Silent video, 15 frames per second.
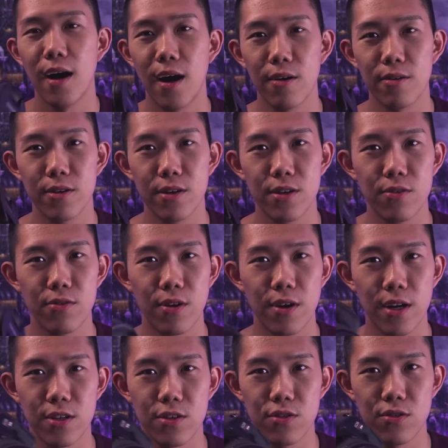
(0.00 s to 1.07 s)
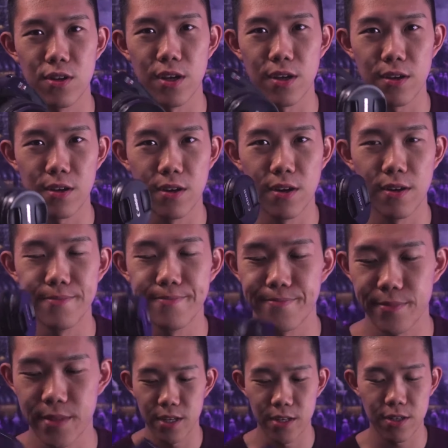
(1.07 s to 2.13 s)
how good you are at shooting. You know,
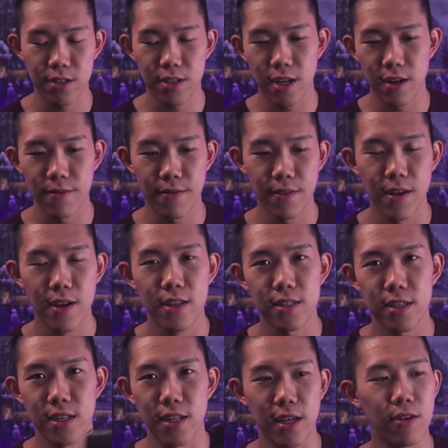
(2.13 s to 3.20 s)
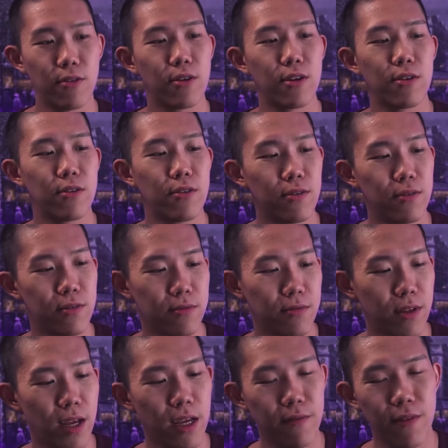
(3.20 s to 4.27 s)
you just kind of kind of like going to
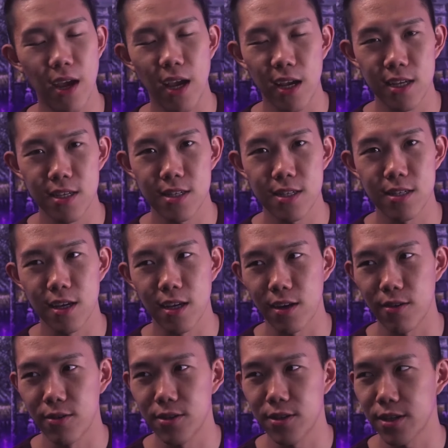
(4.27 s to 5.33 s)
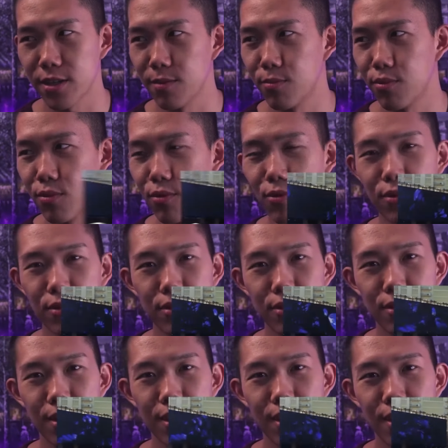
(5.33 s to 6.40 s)
like Vegas and going to like the pools,